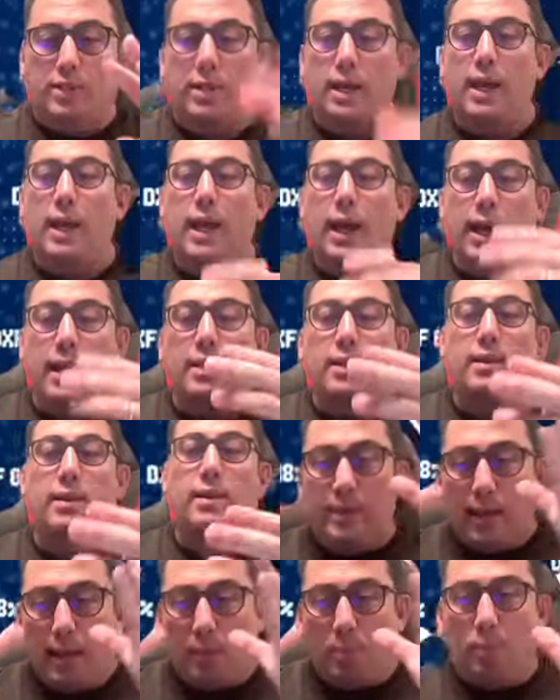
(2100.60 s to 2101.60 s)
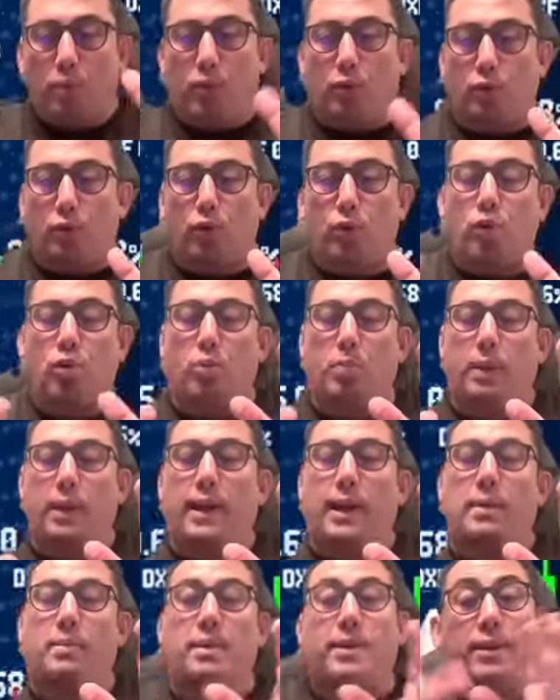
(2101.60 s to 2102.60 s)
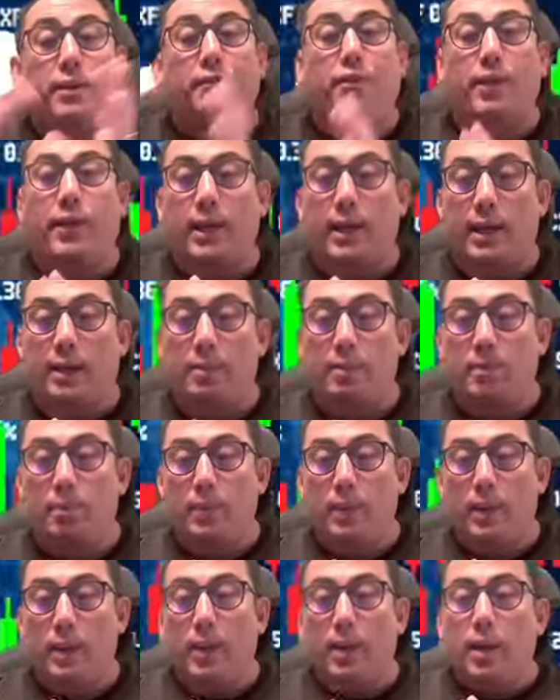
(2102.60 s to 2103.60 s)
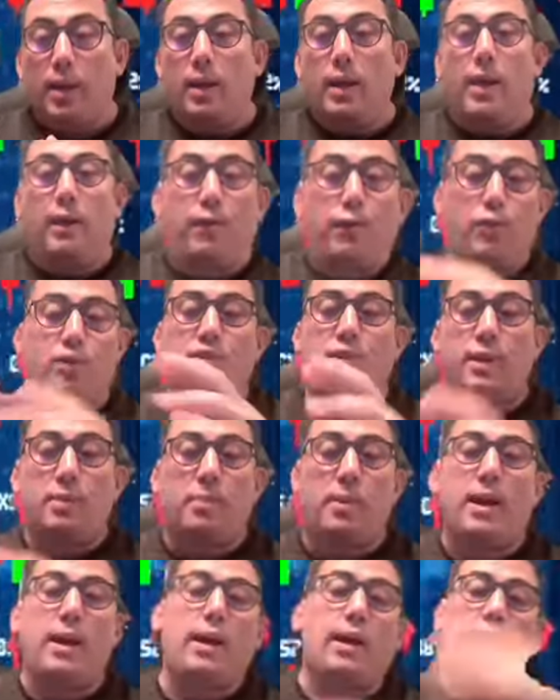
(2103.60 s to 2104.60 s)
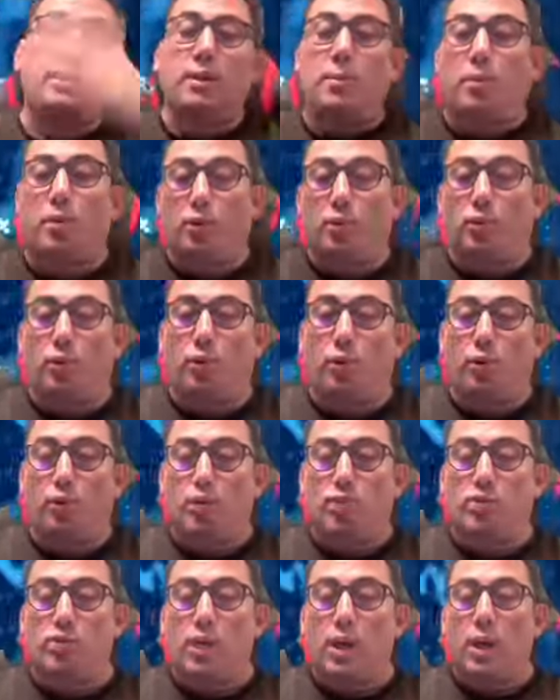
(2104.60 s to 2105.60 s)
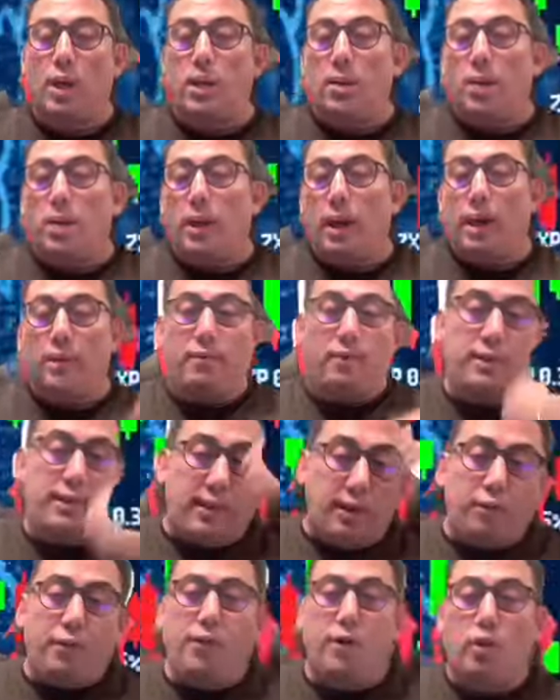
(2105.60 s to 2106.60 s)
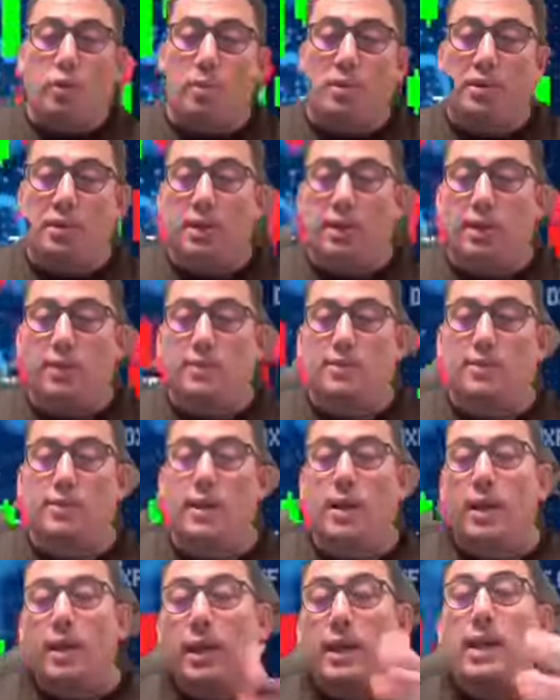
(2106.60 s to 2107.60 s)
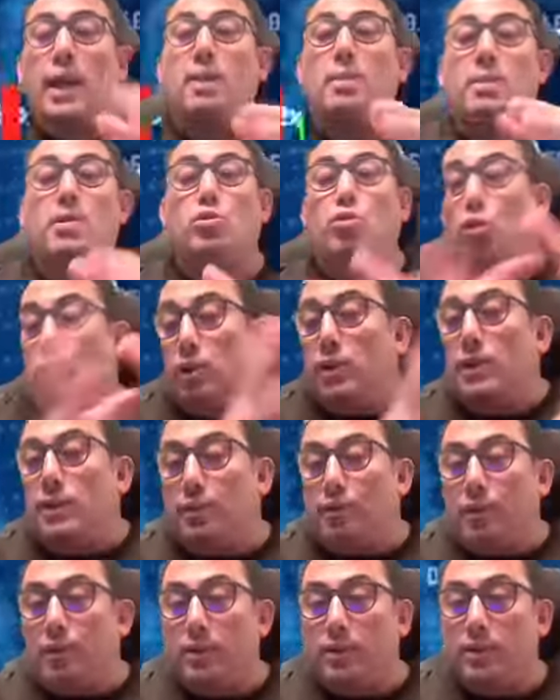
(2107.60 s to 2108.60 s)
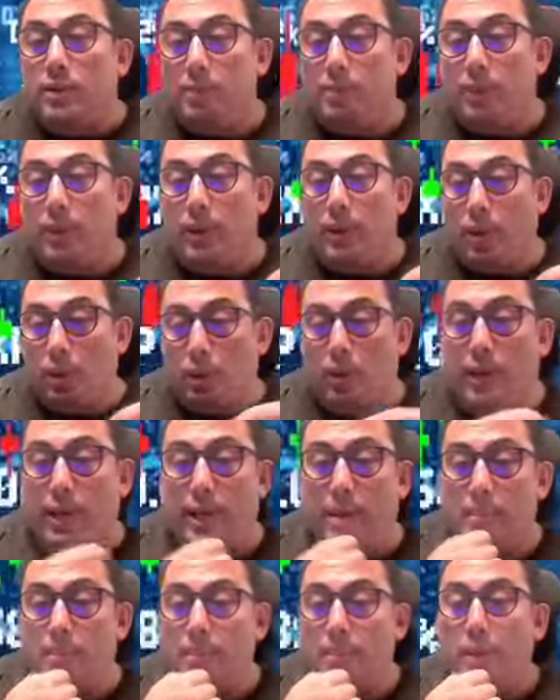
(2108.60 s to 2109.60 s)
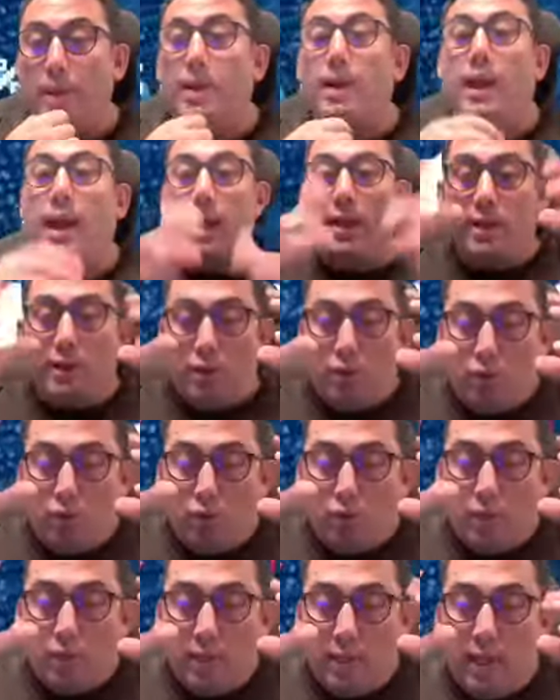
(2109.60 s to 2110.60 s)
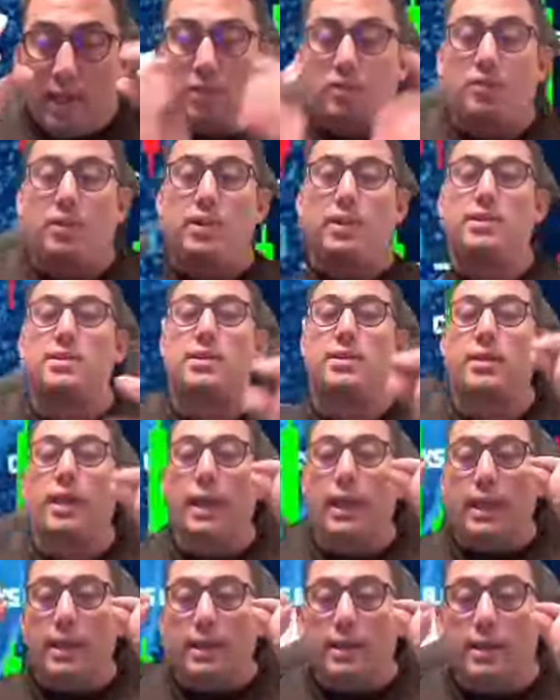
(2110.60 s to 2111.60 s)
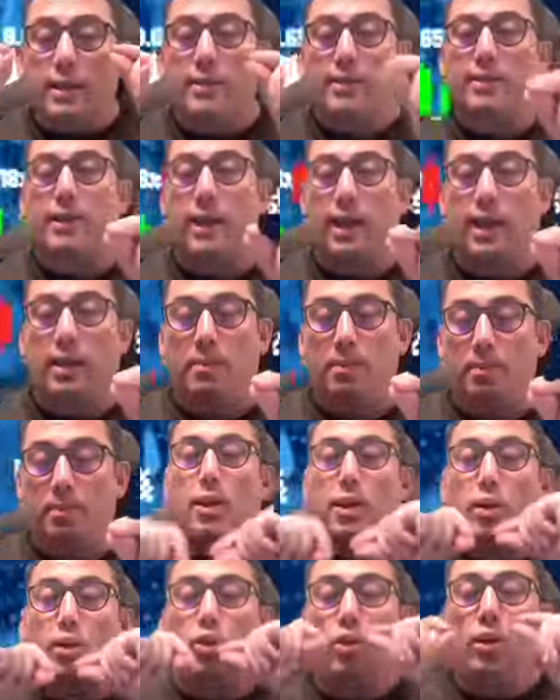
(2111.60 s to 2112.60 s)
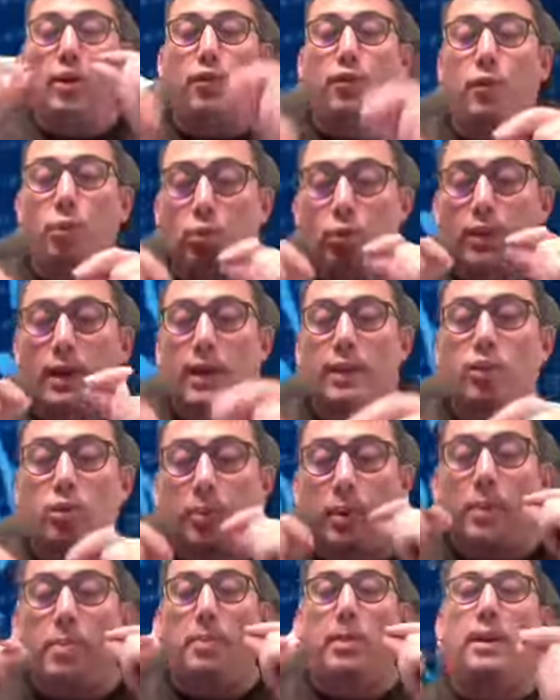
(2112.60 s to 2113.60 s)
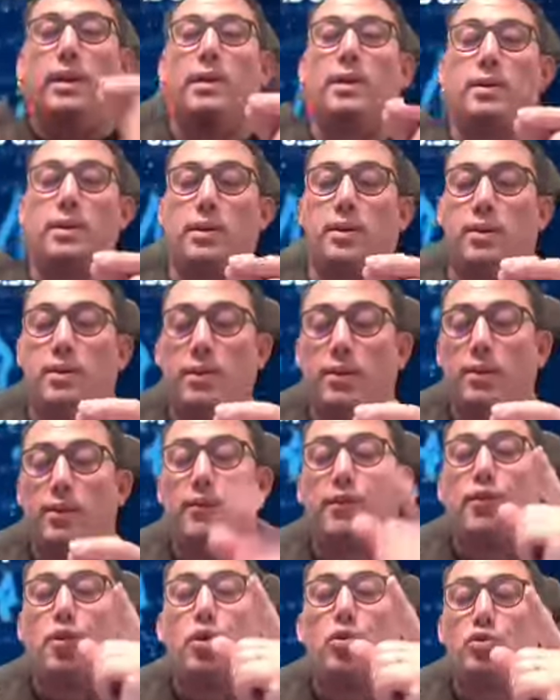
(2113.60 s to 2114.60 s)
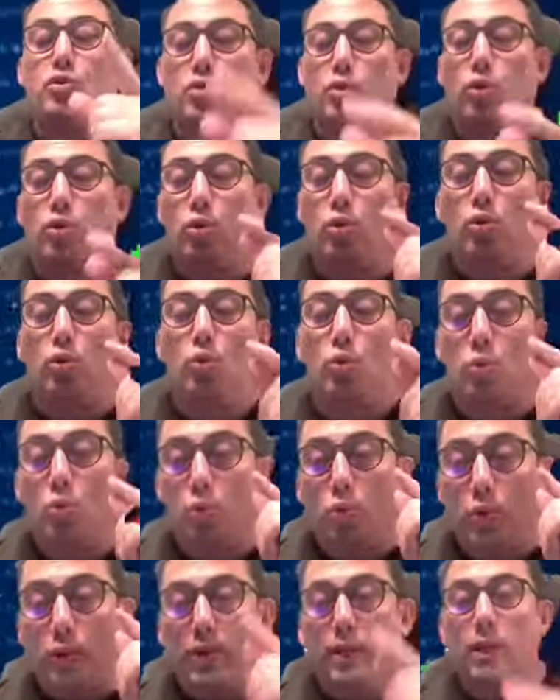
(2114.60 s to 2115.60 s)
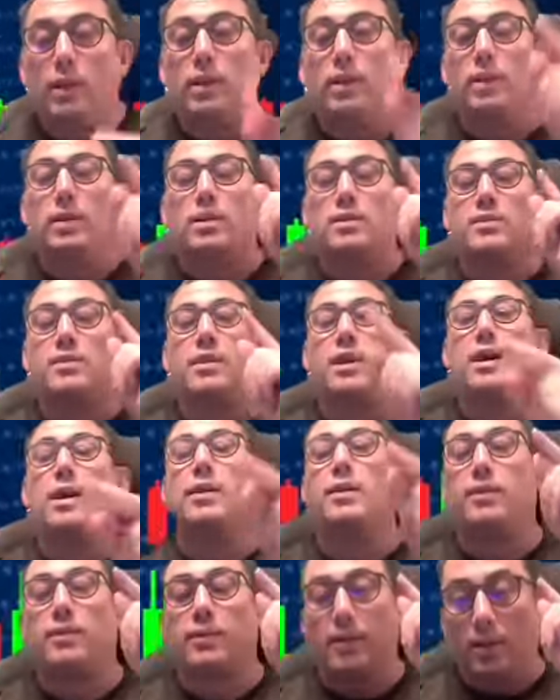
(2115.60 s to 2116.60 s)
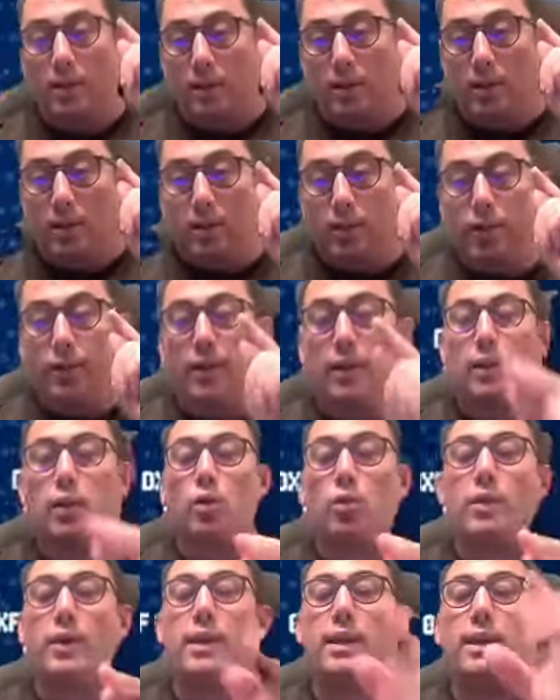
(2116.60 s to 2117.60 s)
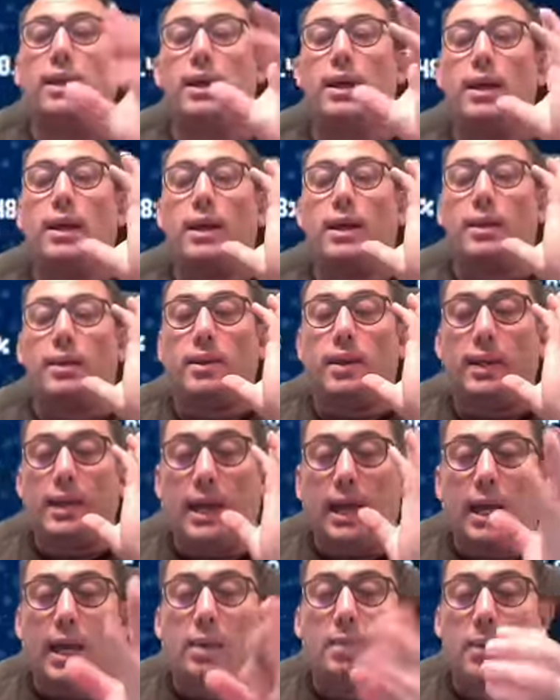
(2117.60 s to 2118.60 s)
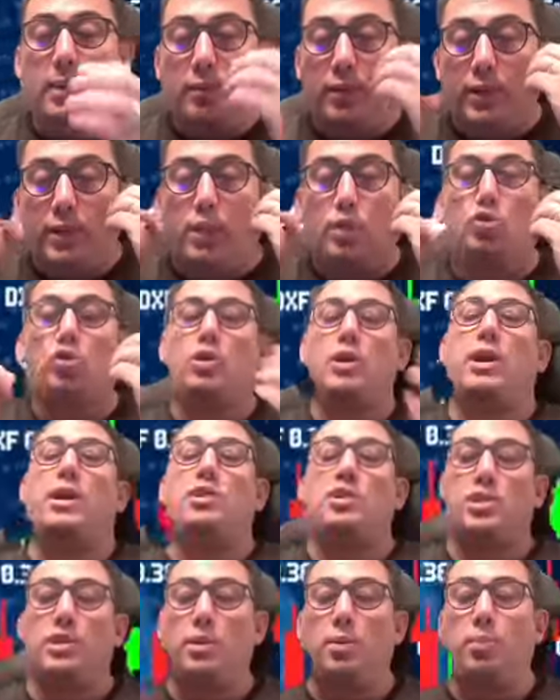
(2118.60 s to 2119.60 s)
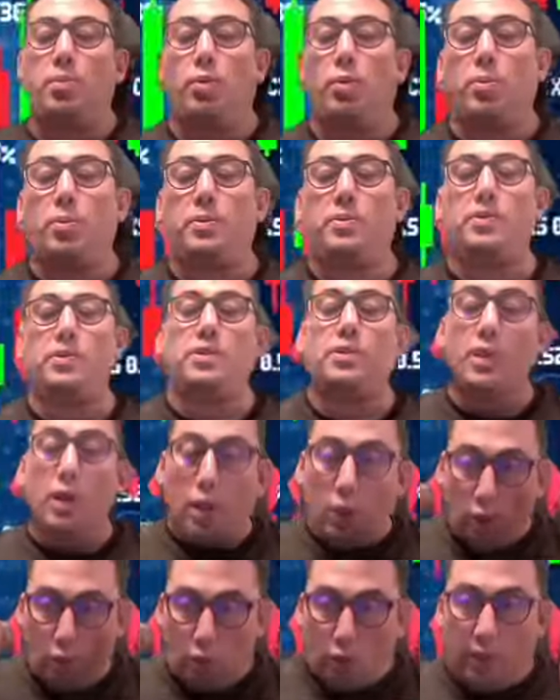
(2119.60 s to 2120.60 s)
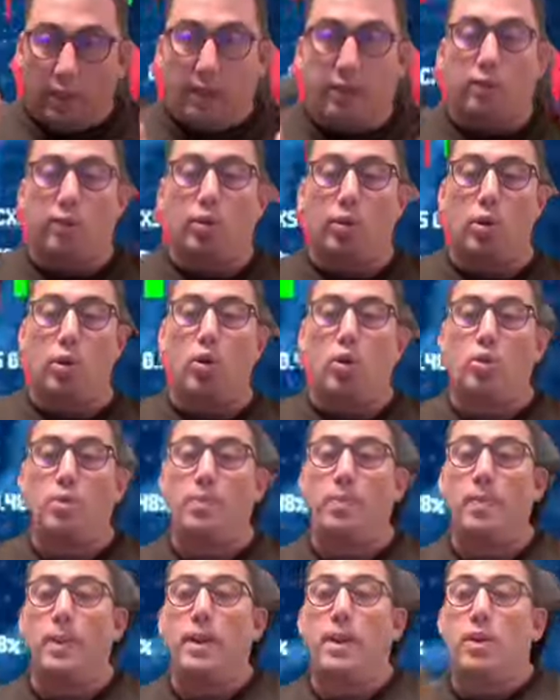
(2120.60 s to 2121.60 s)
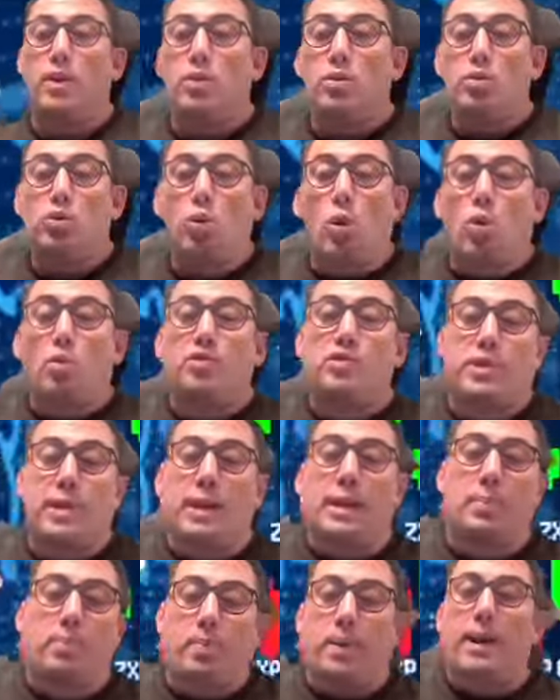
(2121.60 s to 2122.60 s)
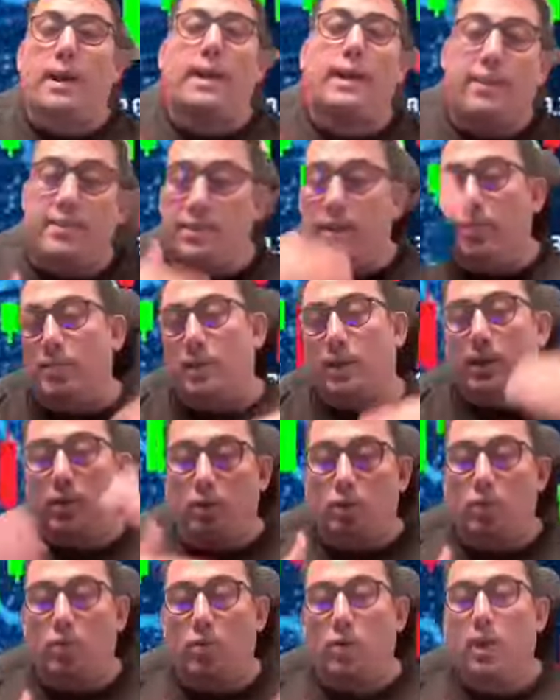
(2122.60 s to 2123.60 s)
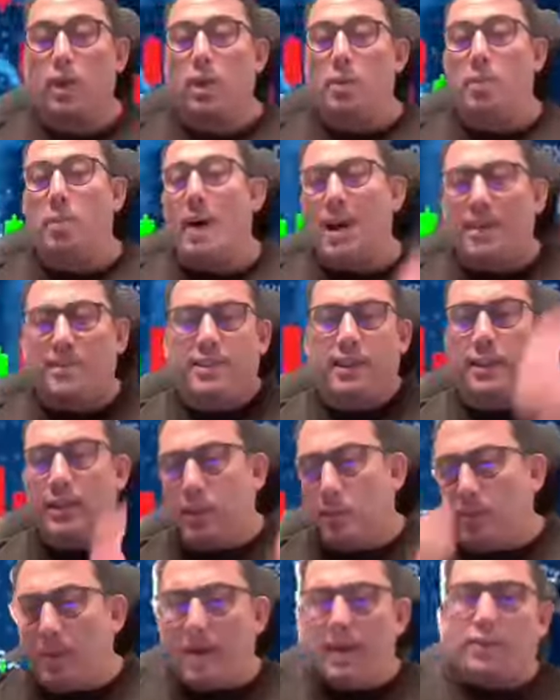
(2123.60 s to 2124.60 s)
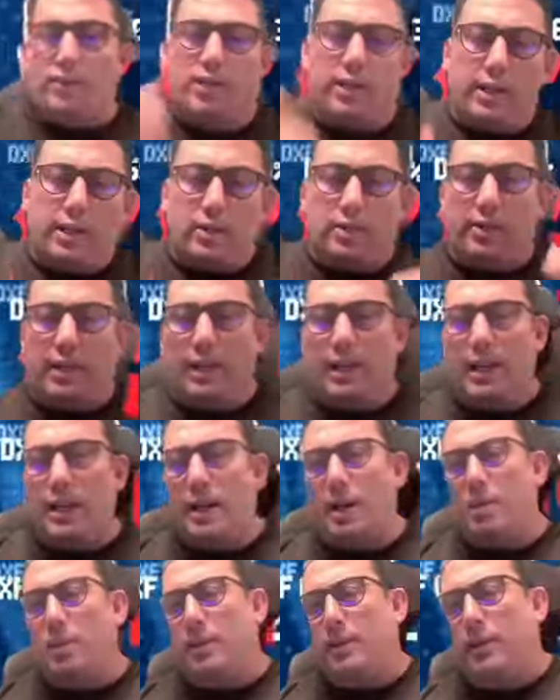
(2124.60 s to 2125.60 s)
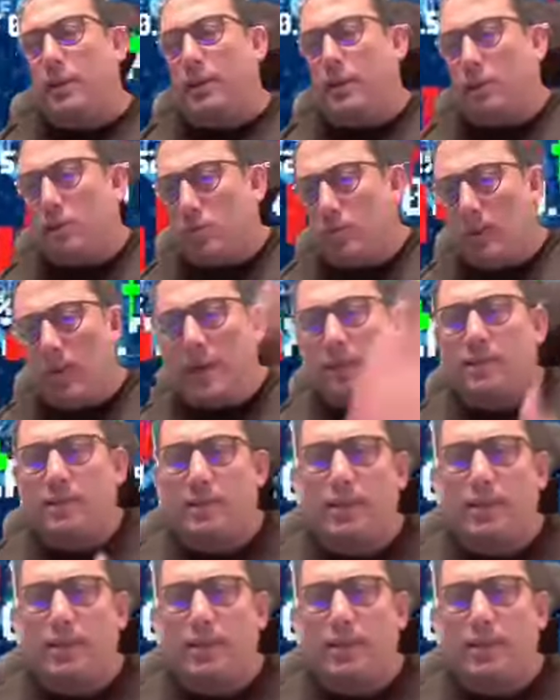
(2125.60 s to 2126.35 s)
and the portfolio become a different game. If you see my other portfolios, I mean different copy traders, game is totally different. Okay? And that's the reason in this game, if you would like to be a millionaire, first you will start following the game and with educational purposes, you need to learn. Don't start buying something, you know, buy signals, buy telegram indicators, buy.